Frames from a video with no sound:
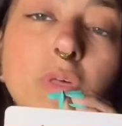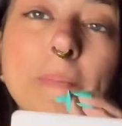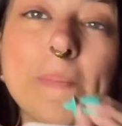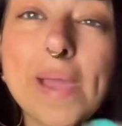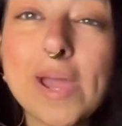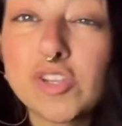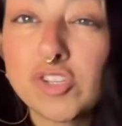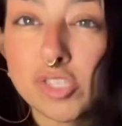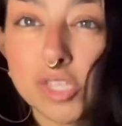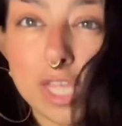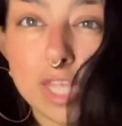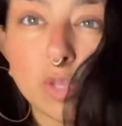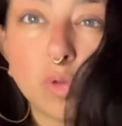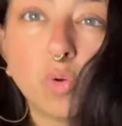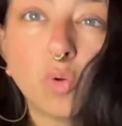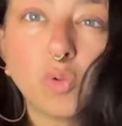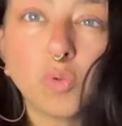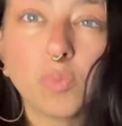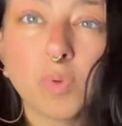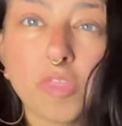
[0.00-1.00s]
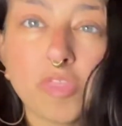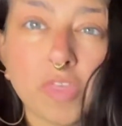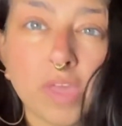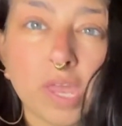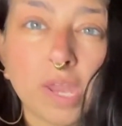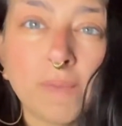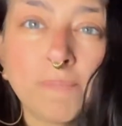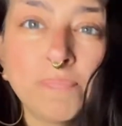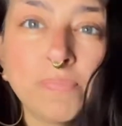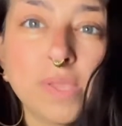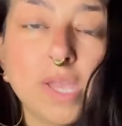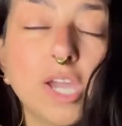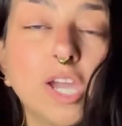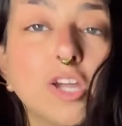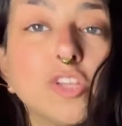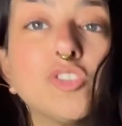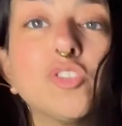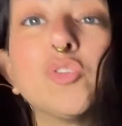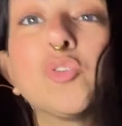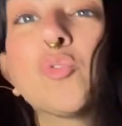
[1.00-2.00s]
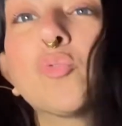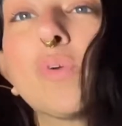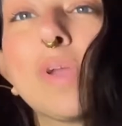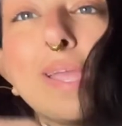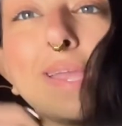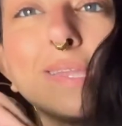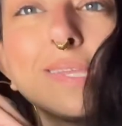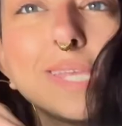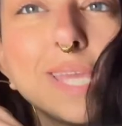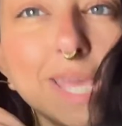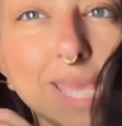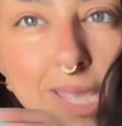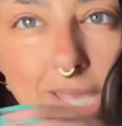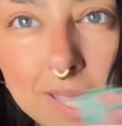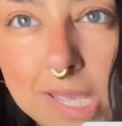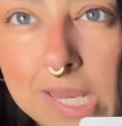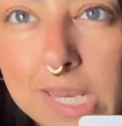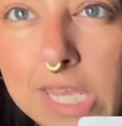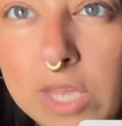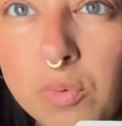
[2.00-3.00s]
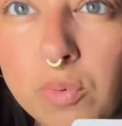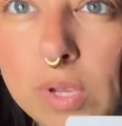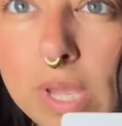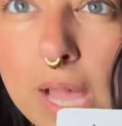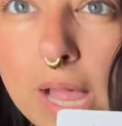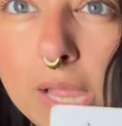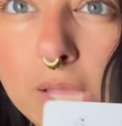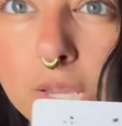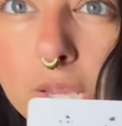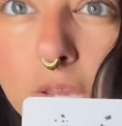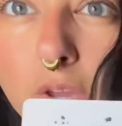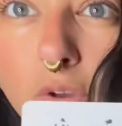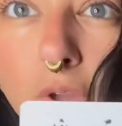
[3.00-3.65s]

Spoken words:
magic that you hold within to create any reality,